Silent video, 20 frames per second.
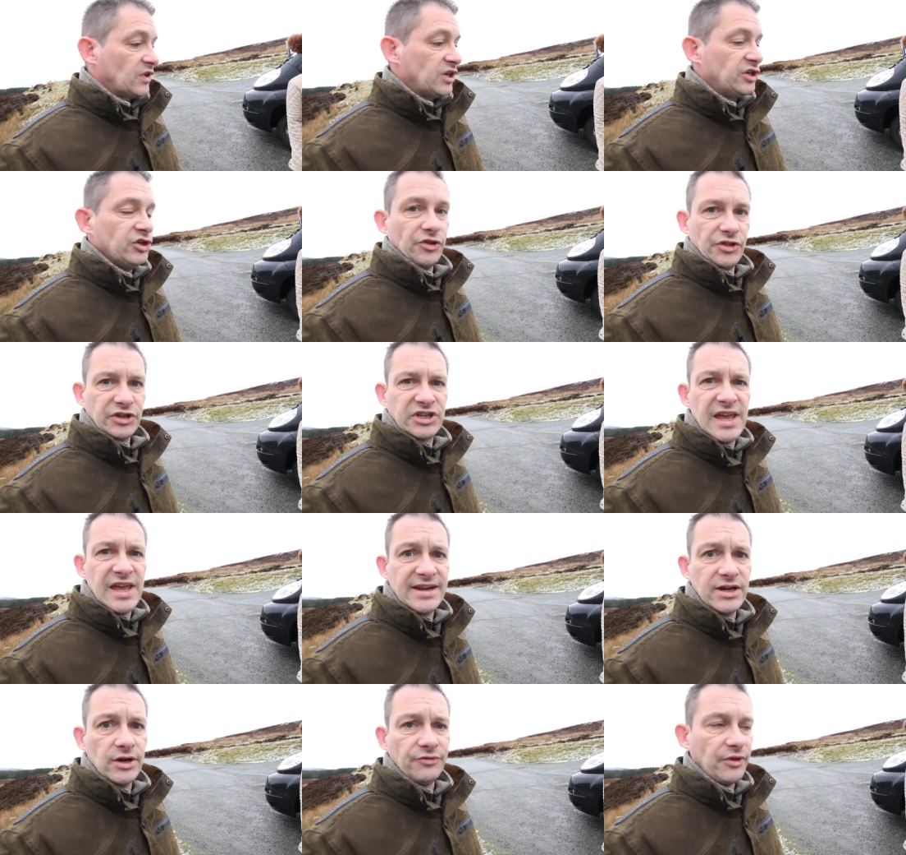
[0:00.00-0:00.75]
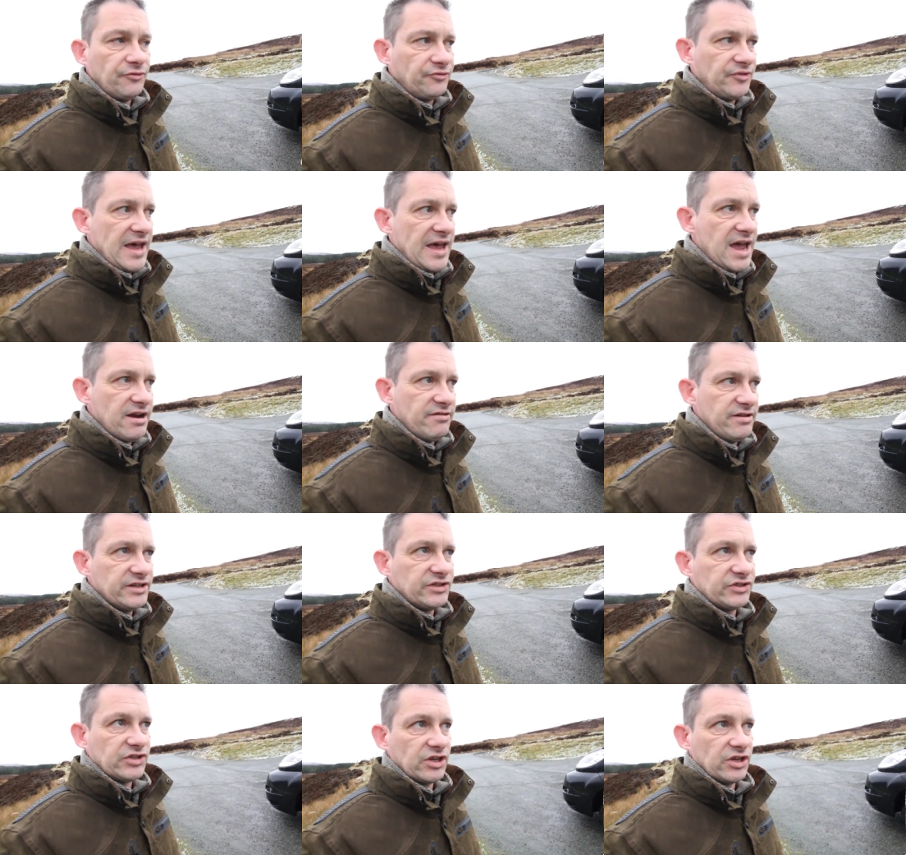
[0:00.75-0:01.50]
you know, the king of the
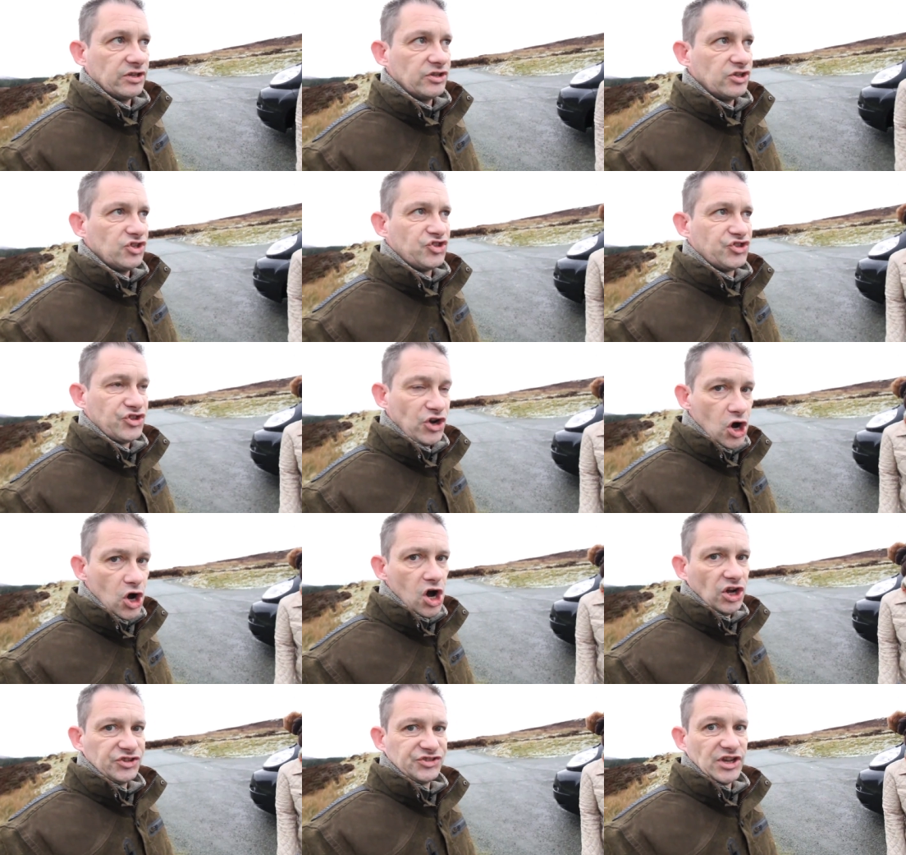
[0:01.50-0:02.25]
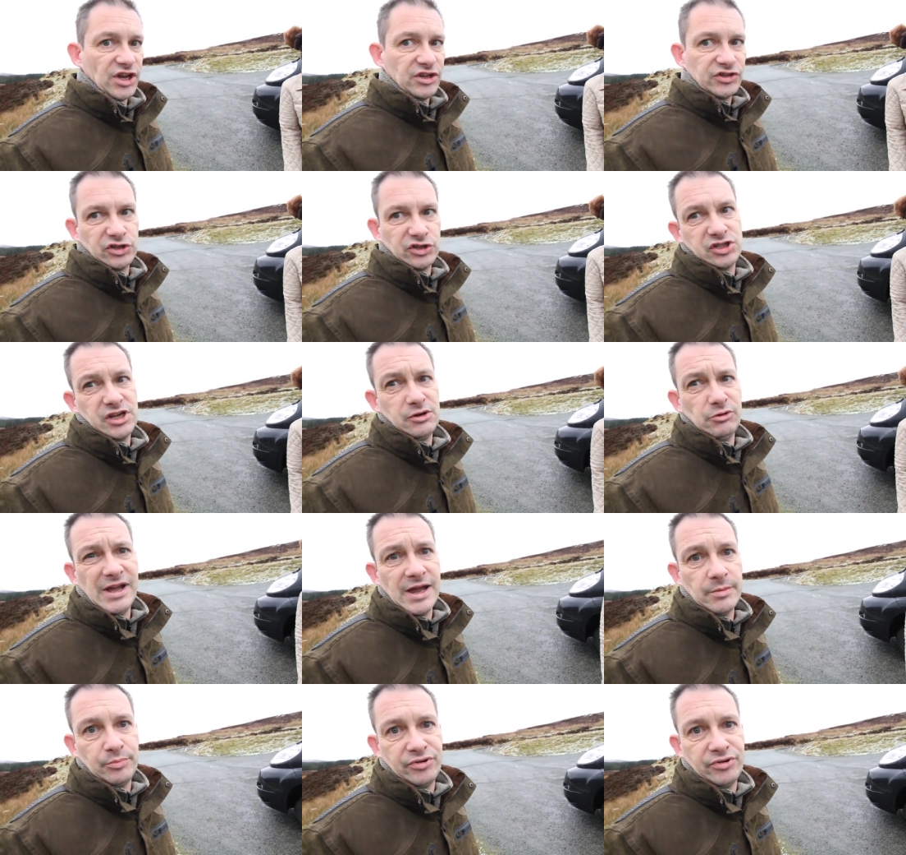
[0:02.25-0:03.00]
fairies' daughter. So she
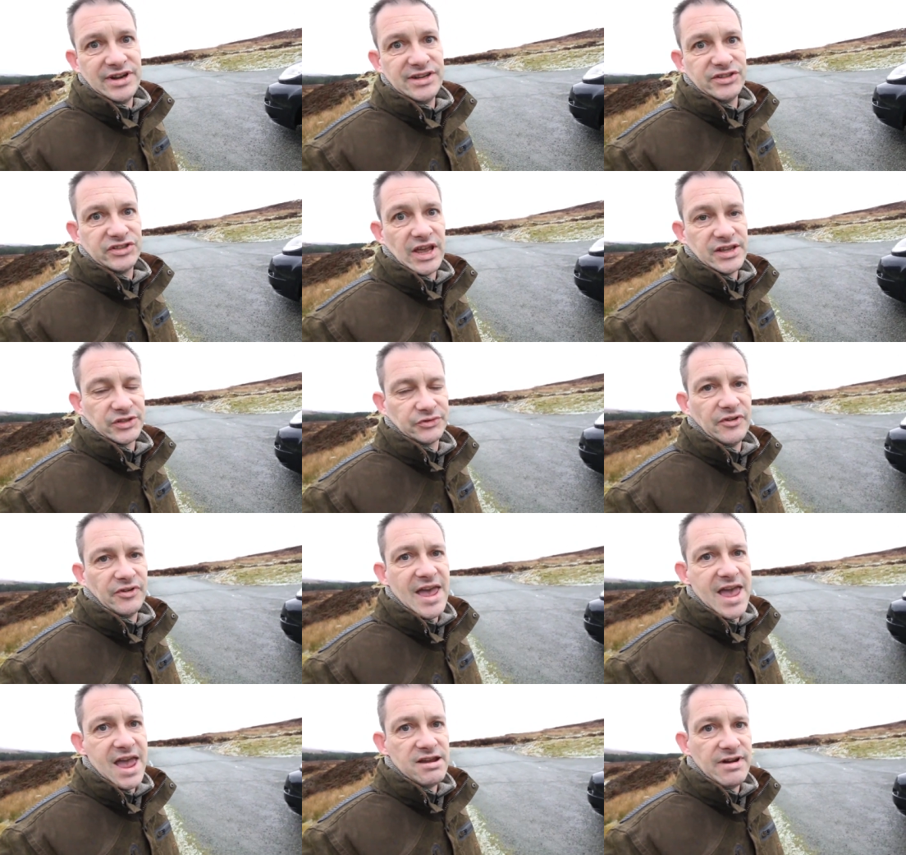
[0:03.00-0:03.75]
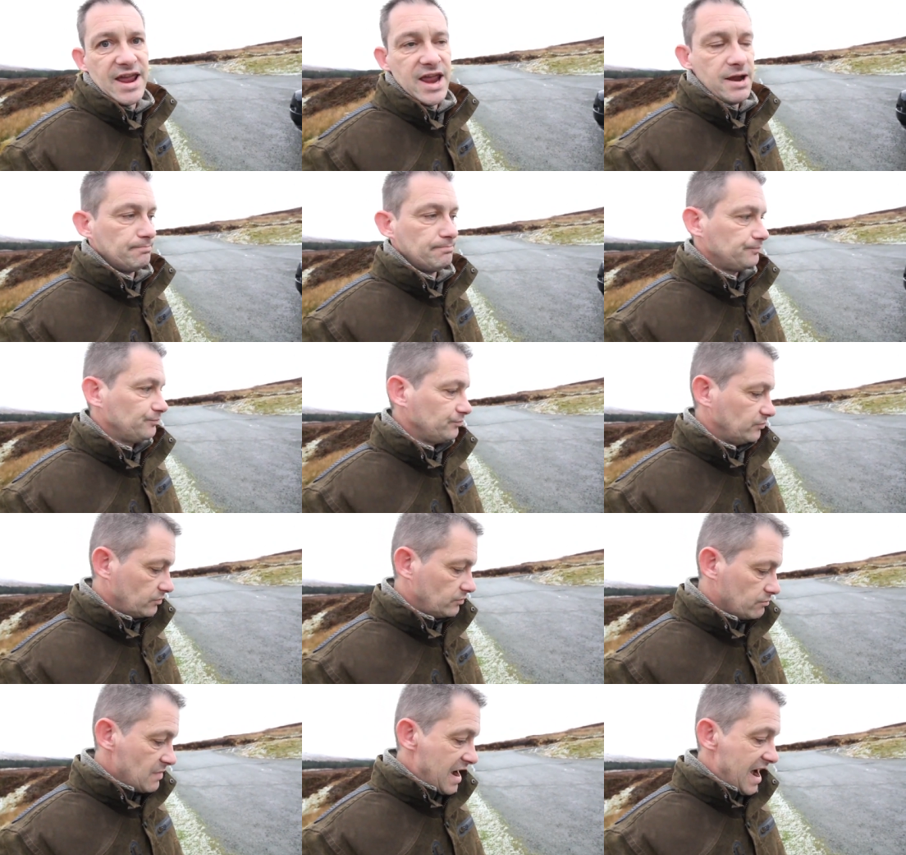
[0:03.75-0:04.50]
was like Princess Fairy,
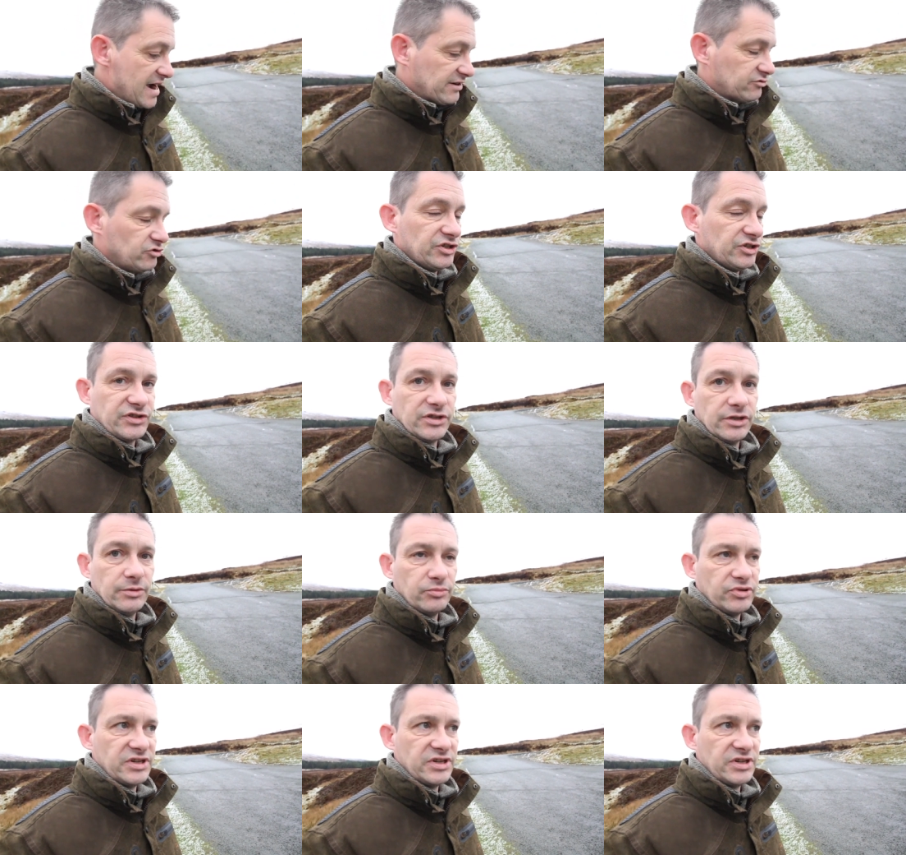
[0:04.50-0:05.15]
Margaret.